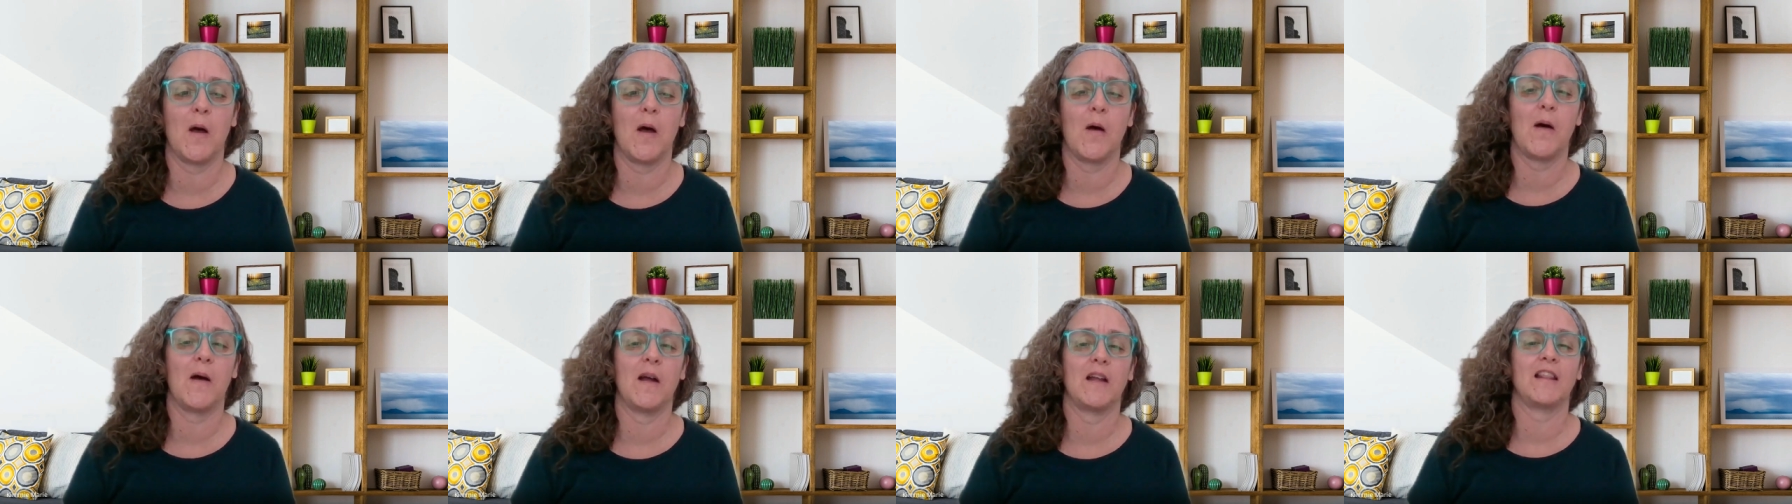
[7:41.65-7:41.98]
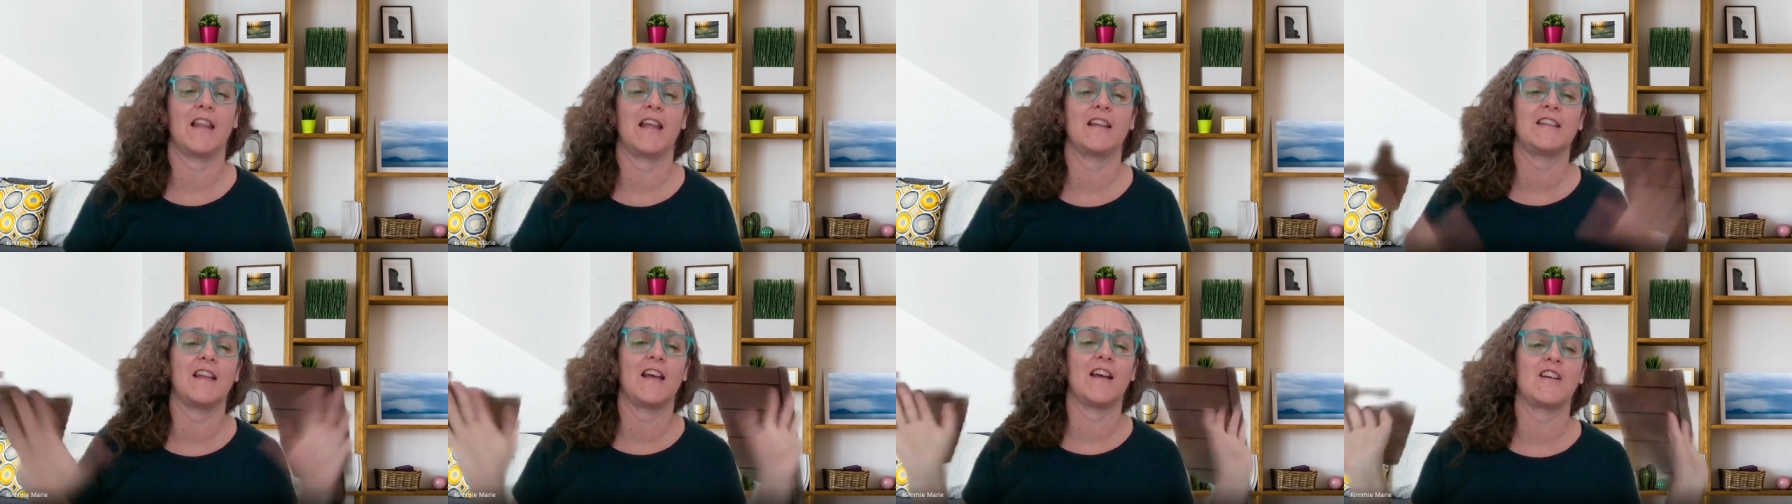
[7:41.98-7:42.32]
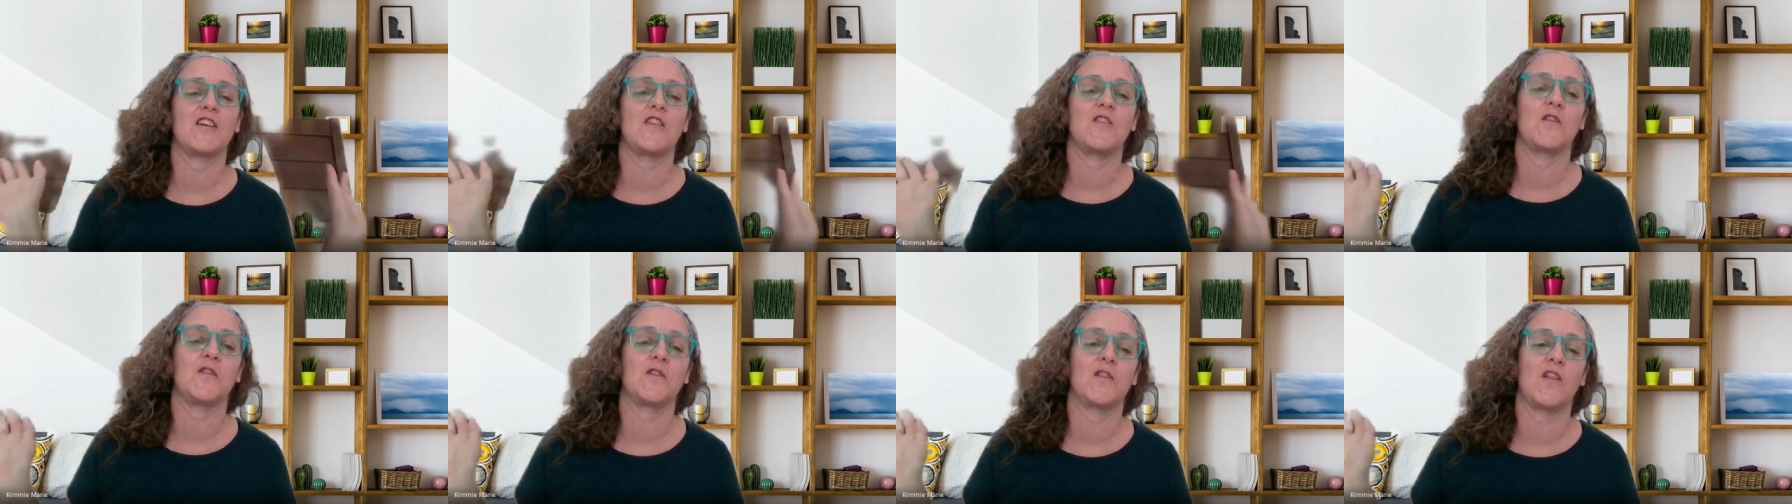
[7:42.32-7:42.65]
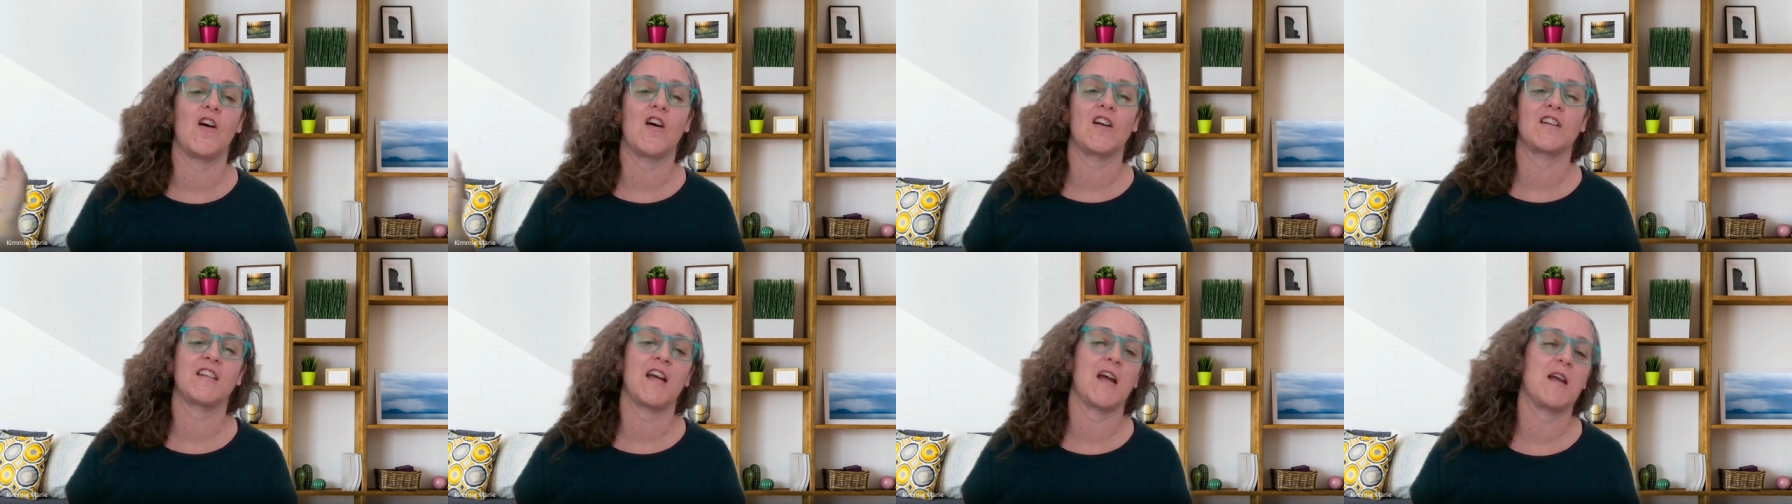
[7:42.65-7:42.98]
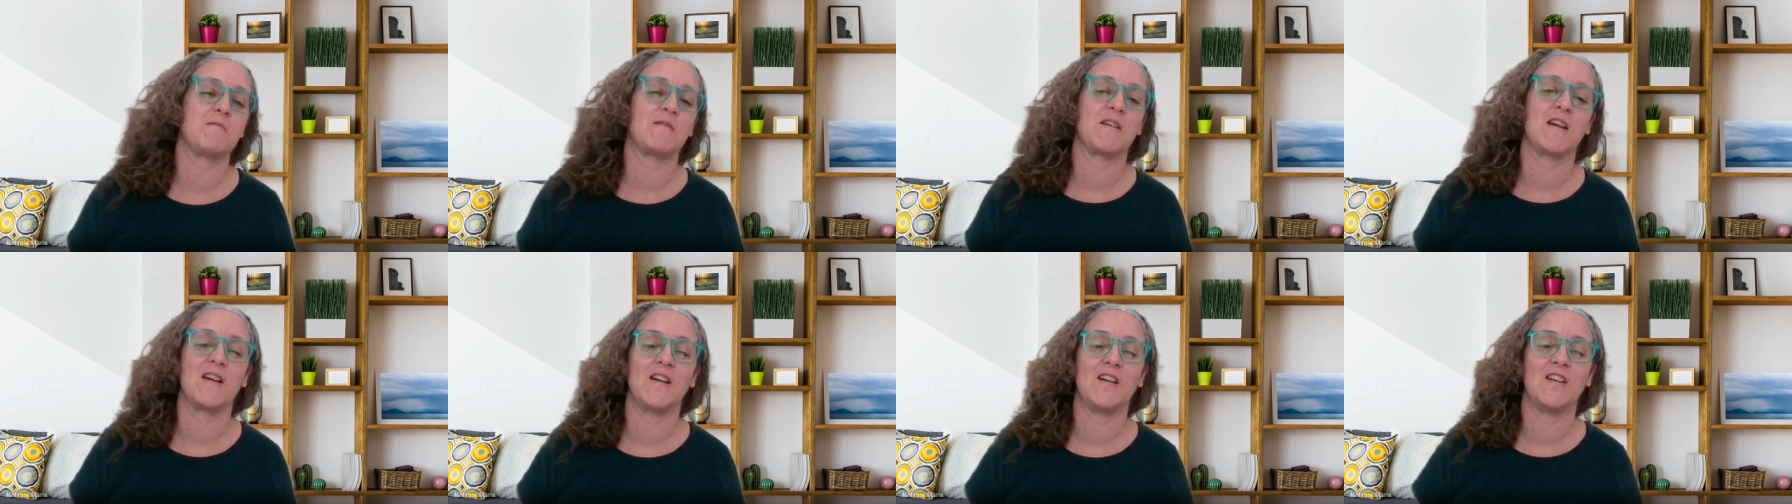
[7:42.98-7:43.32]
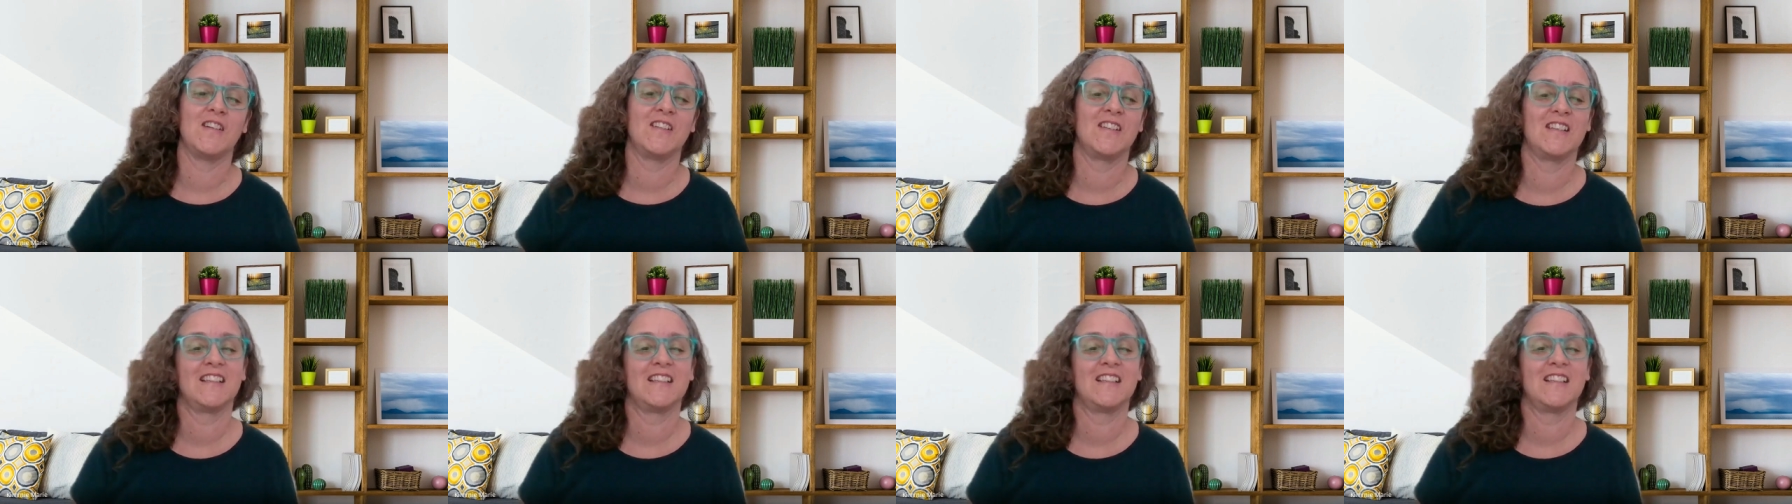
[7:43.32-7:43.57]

oh, I let that go a long time ago.